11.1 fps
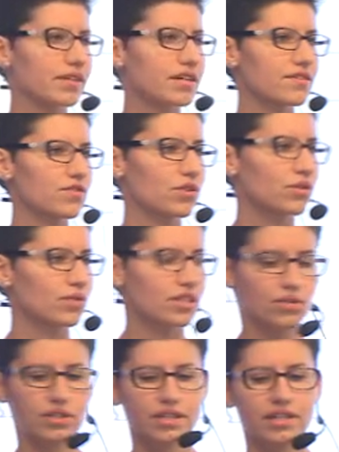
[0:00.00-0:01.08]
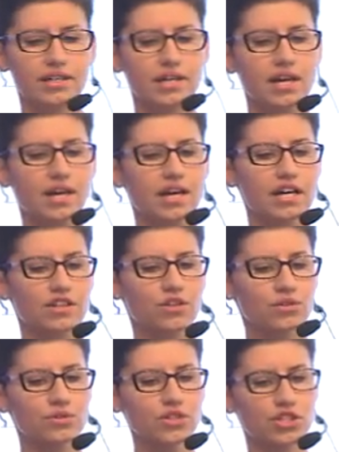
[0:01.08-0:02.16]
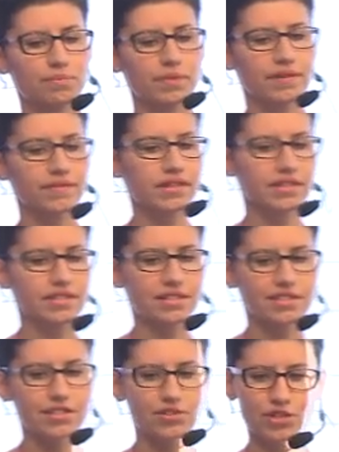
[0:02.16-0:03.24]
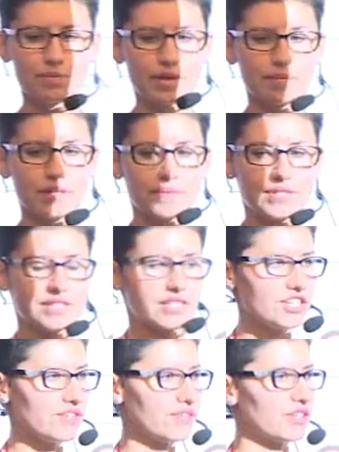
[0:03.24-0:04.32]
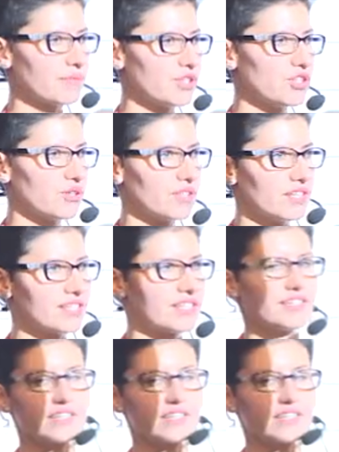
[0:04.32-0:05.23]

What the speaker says: So we can check each and every step, but better yet, since we have